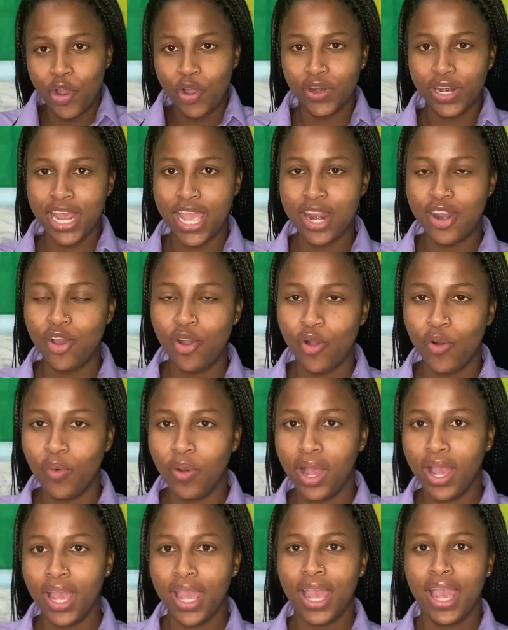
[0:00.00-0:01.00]
there now.
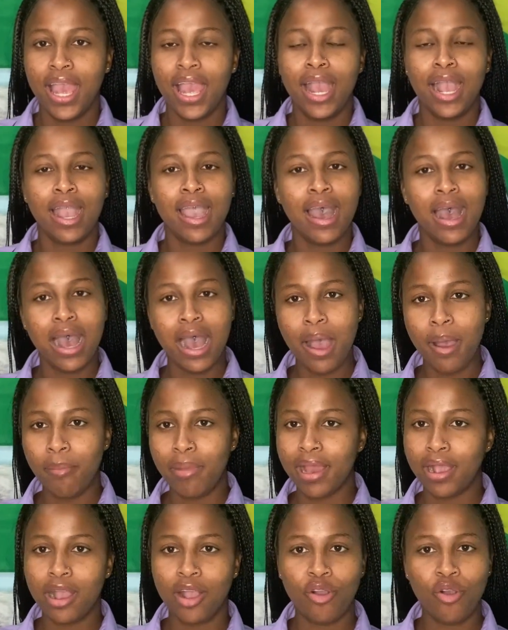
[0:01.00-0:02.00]
Calm like
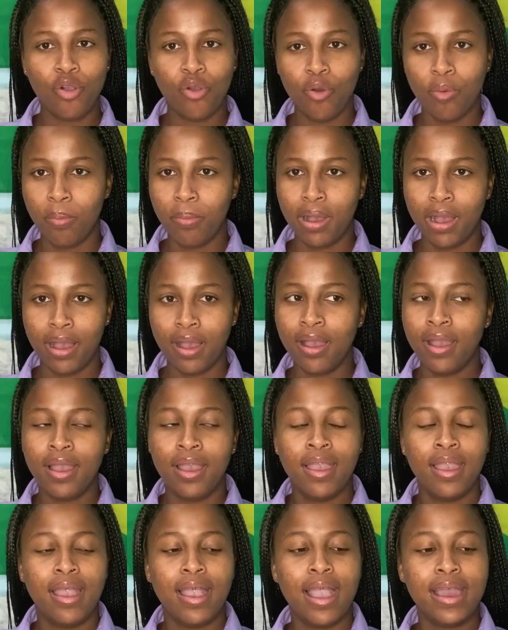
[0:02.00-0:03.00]
a cucumber.
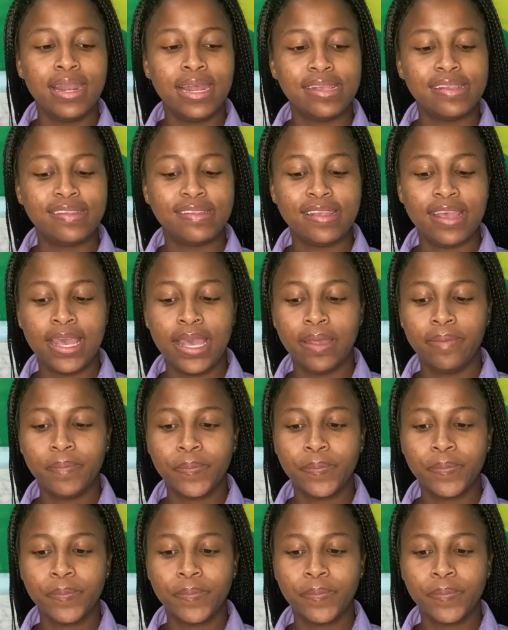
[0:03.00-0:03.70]
And I say,